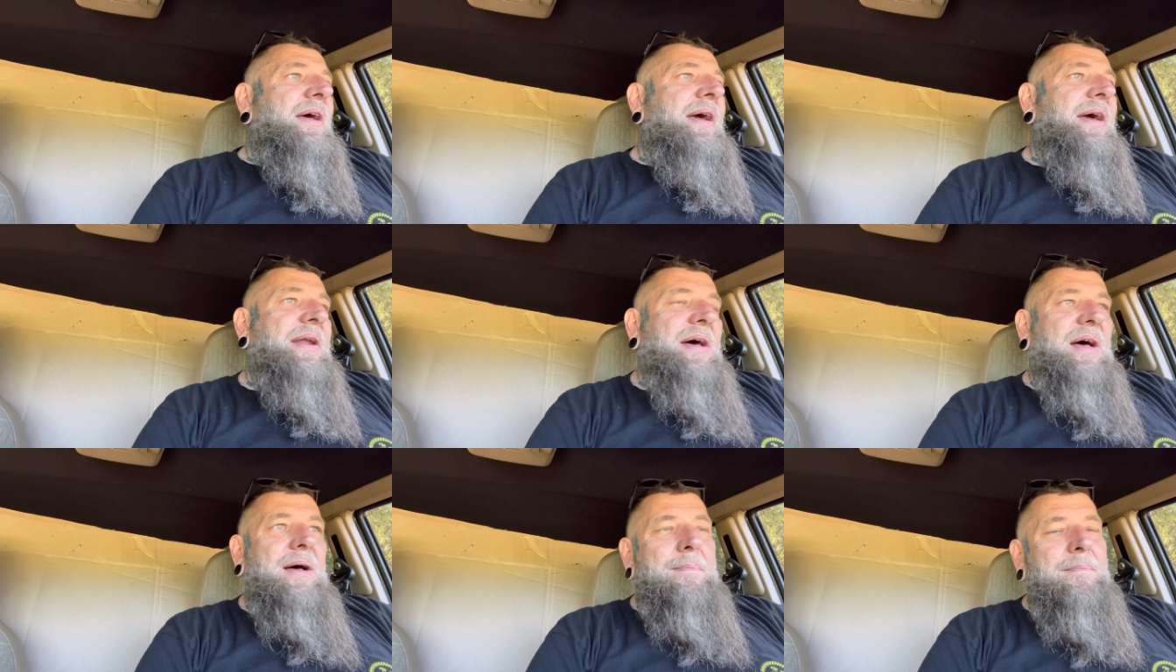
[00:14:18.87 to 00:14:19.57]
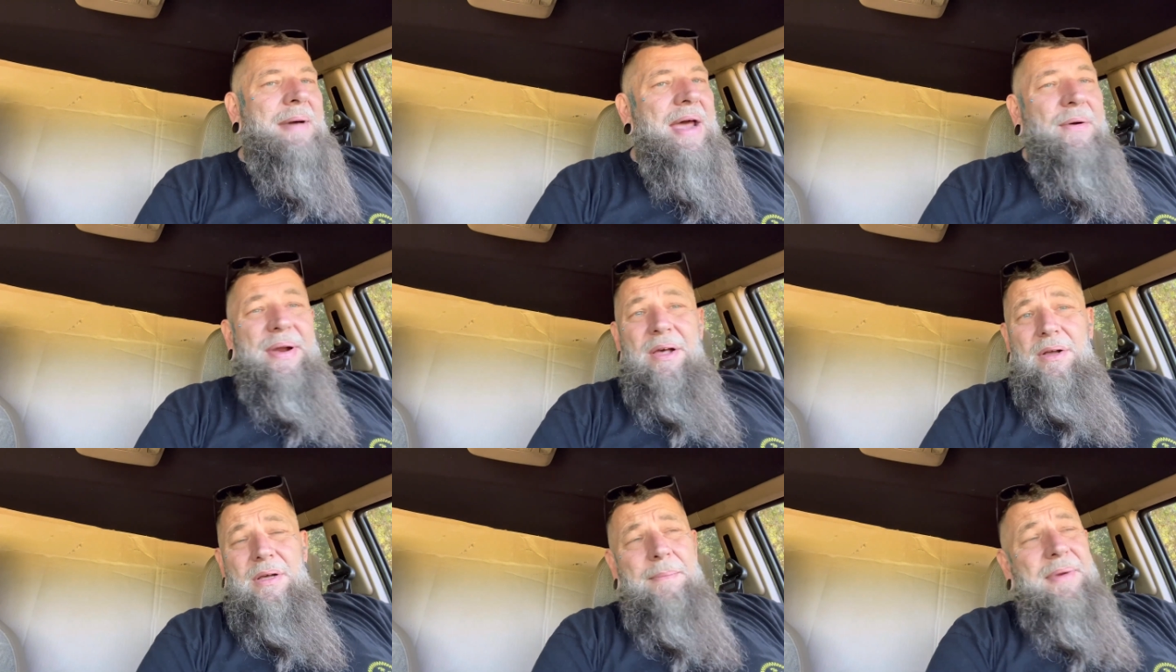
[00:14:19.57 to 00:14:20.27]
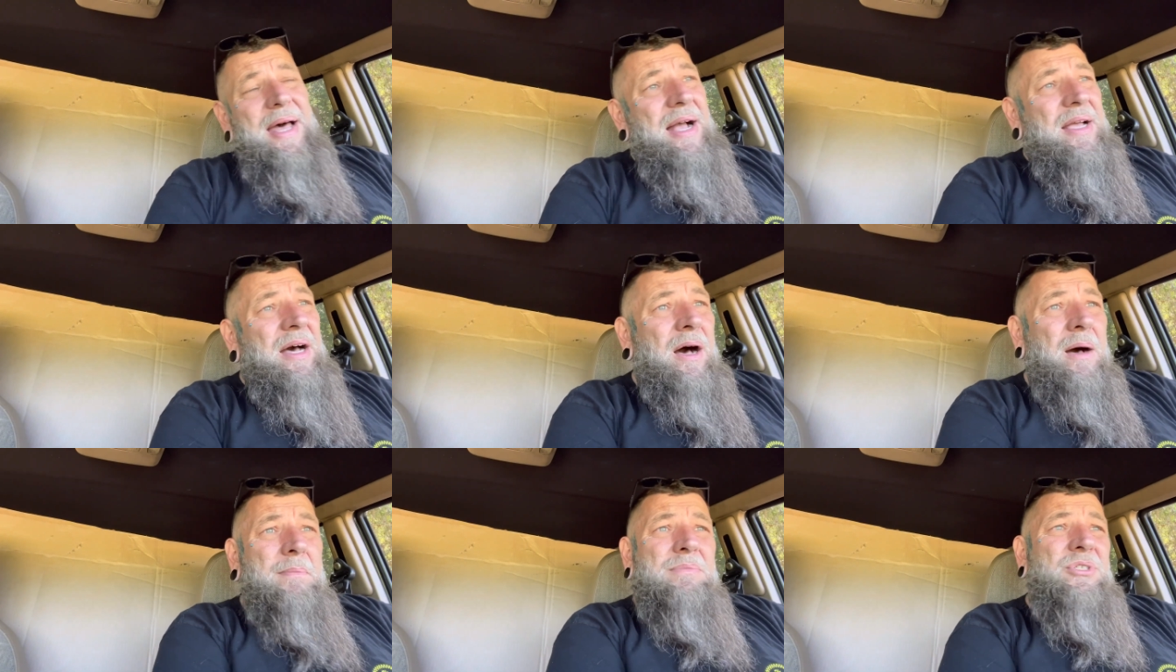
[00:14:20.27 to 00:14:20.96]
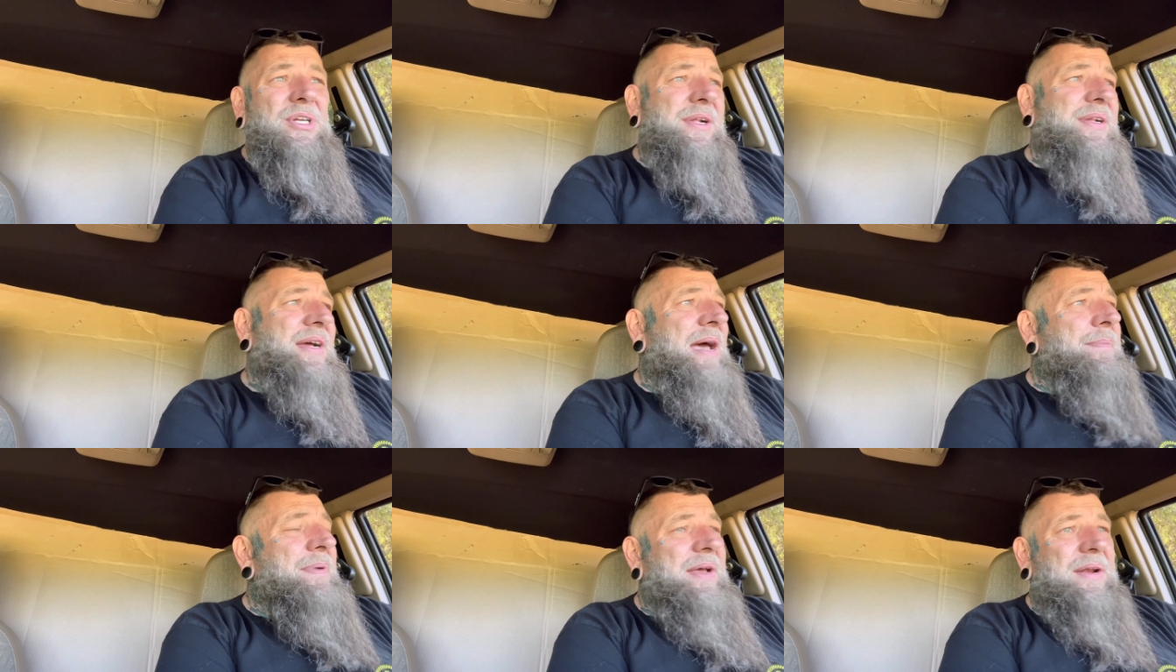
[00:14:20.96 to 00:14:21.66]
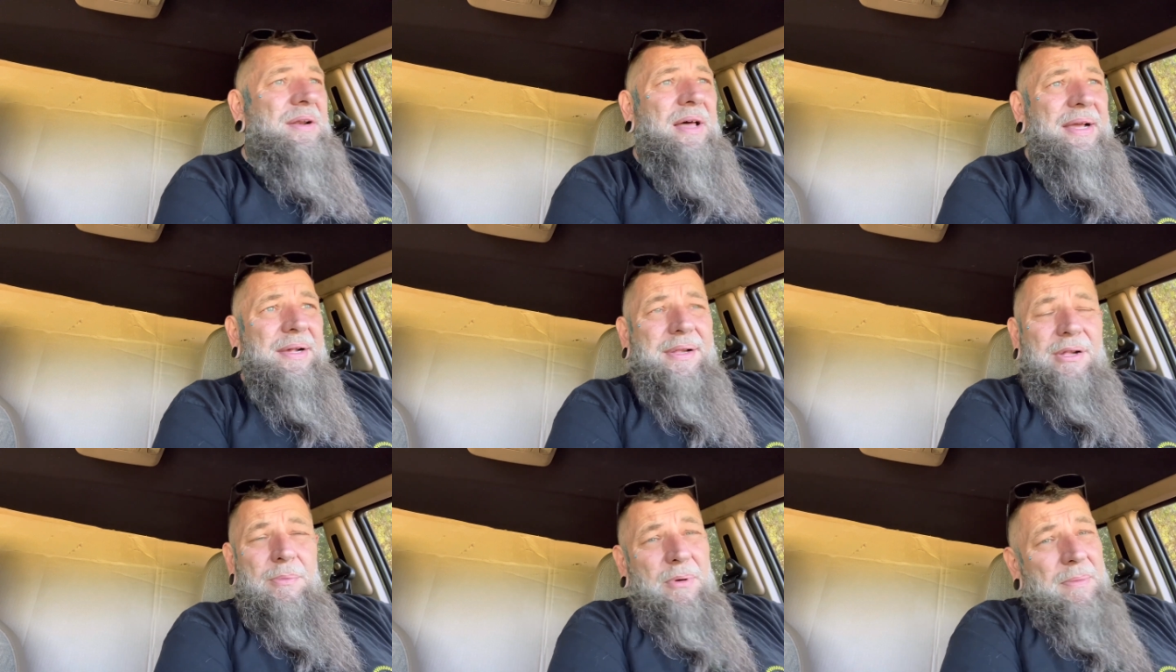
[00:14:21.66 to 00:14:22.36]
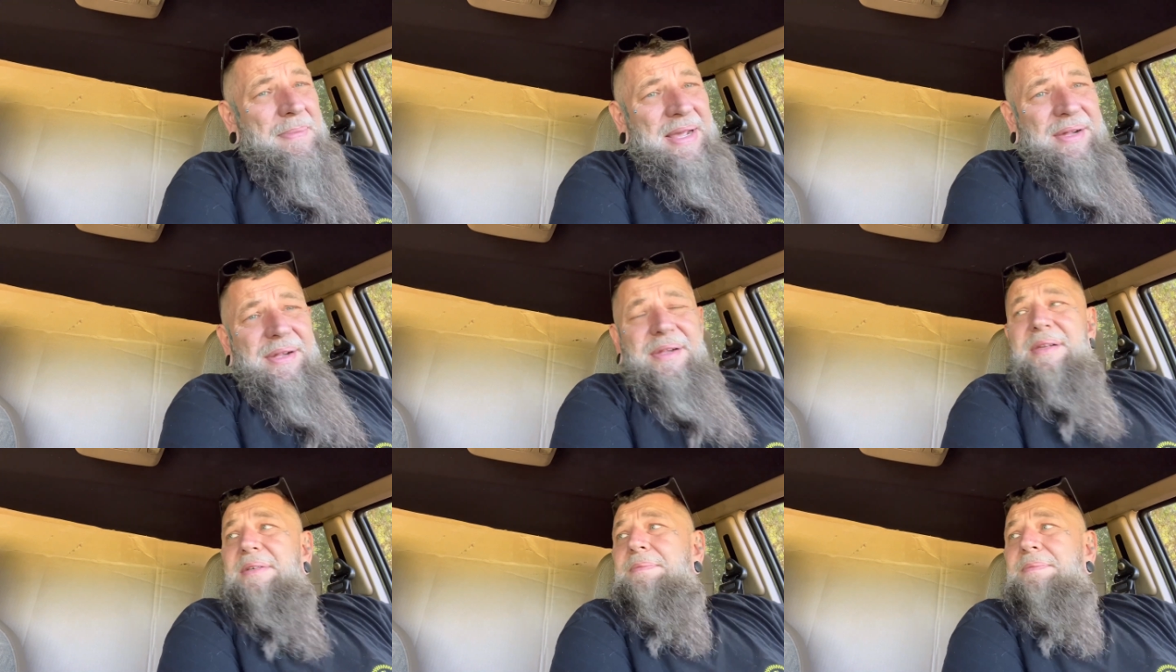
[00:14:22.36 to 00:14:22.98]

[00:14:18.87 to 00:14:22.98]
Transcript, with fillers: At uh, batteryhookup.com, just type in like Super Beast.